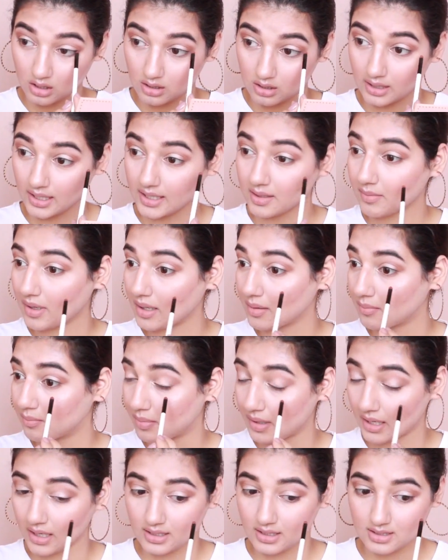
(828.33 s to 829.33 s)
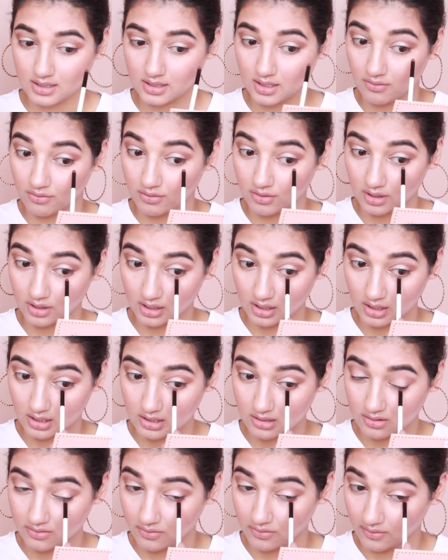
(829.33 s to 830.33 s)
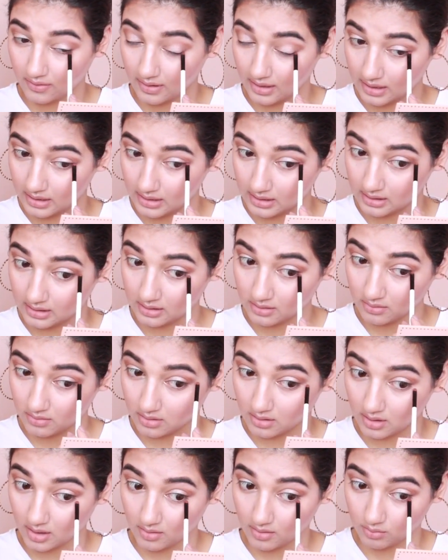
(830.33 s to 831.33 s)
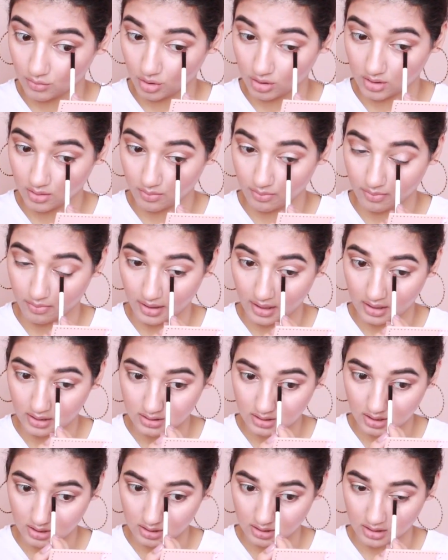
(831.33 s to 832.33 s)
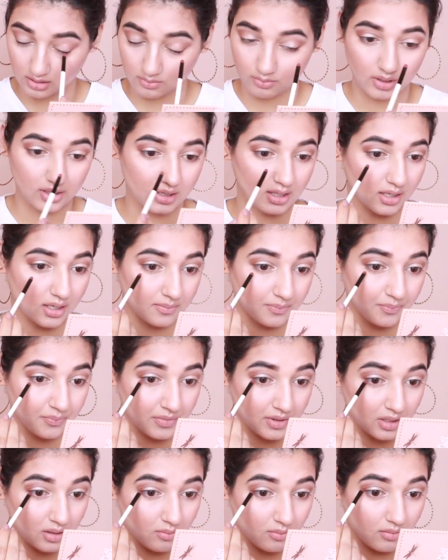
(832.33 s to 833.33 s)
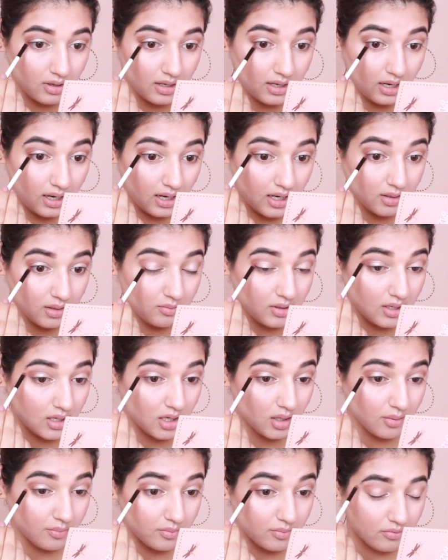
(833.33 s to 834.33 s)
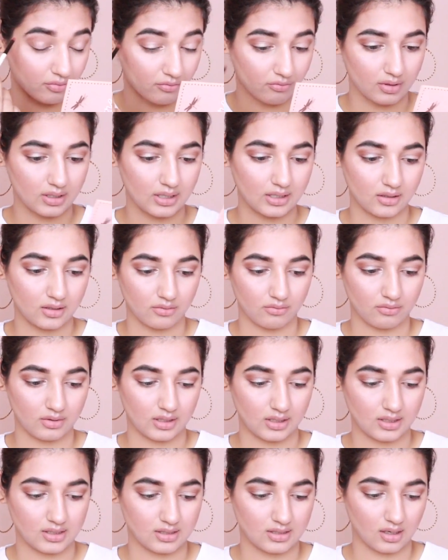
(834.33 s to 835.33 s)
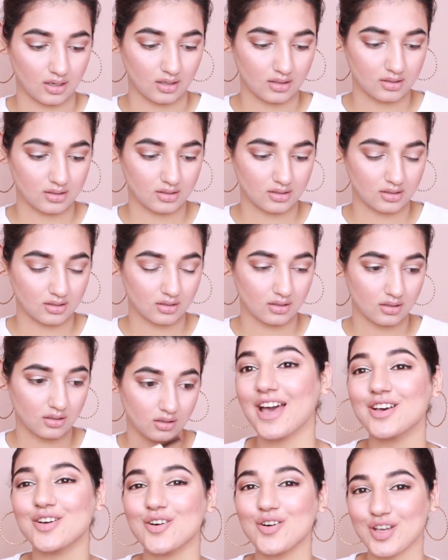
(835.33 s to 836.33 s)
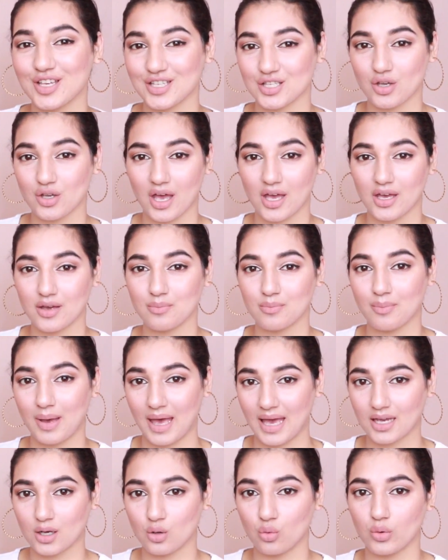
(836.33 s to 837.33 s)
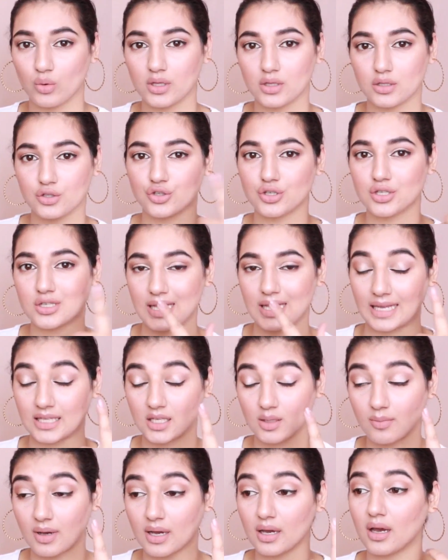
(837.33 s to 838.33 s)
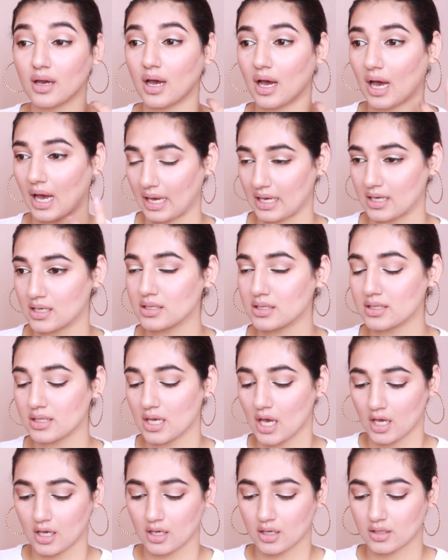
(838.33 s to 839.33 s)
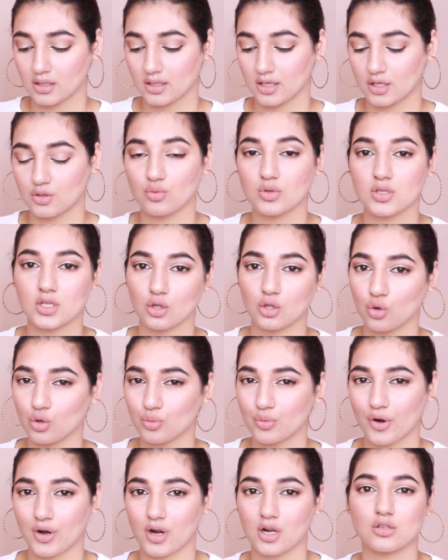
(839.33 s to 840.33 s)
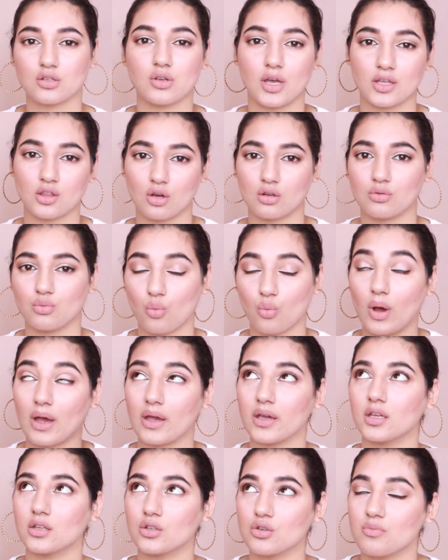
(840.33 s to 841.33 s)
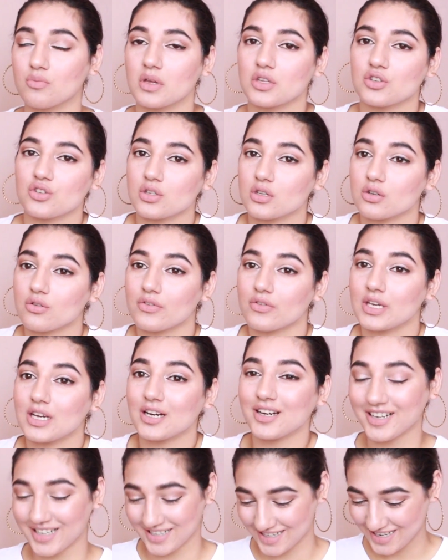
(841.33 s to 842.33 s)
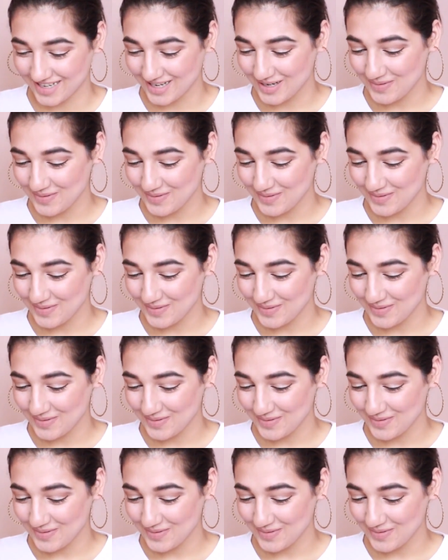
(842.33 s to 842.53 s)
Like, my base and everything is fine. I'm not the best at it, but then my eye makeup really sucks. Okay, so I am back with just lining my eyes. This was an old product, so I thought why to mention it over here.